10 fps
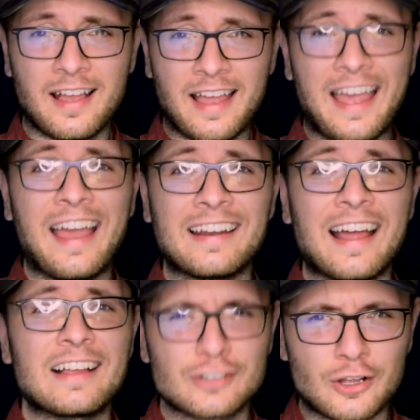and
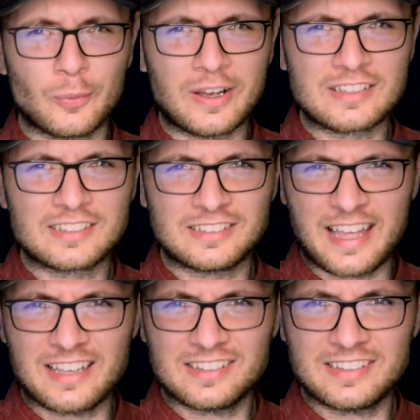as always,
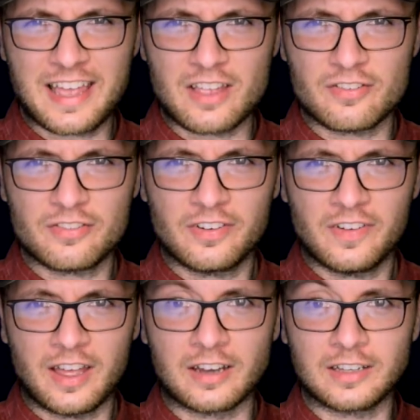stay safe
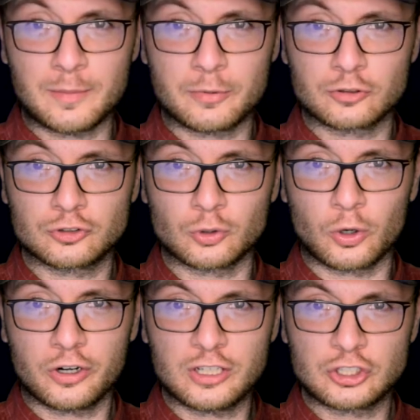and keep your
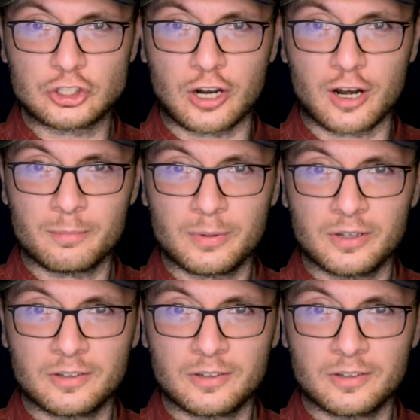sword sharp.